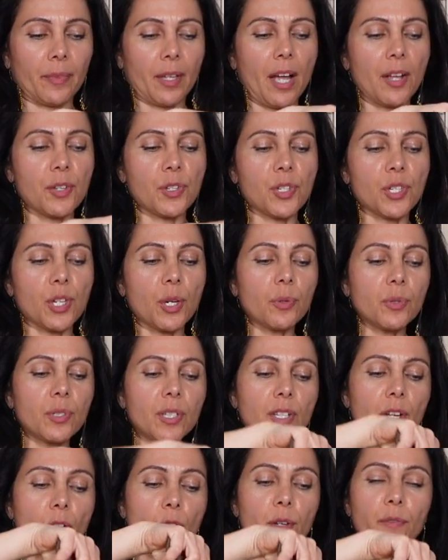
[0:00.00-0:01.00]
I
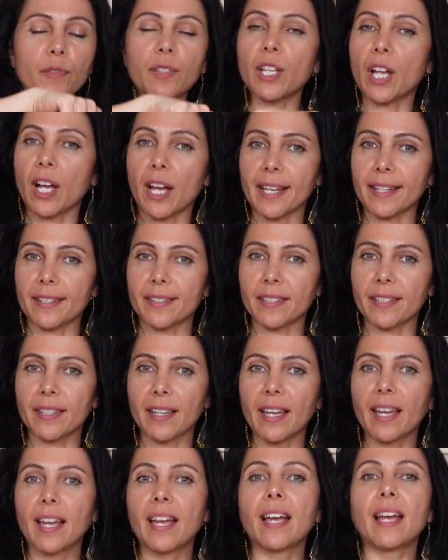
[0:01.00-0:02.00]
soaked it overnight
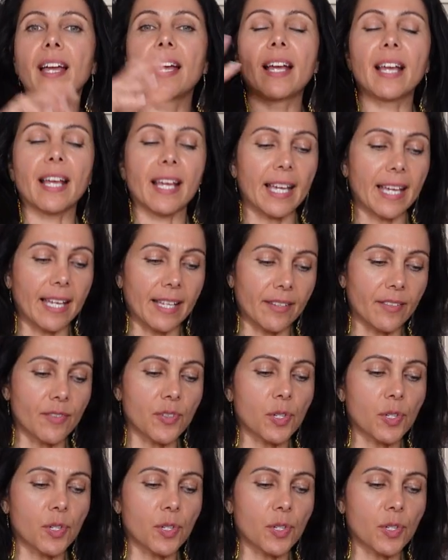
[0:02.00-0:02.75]
in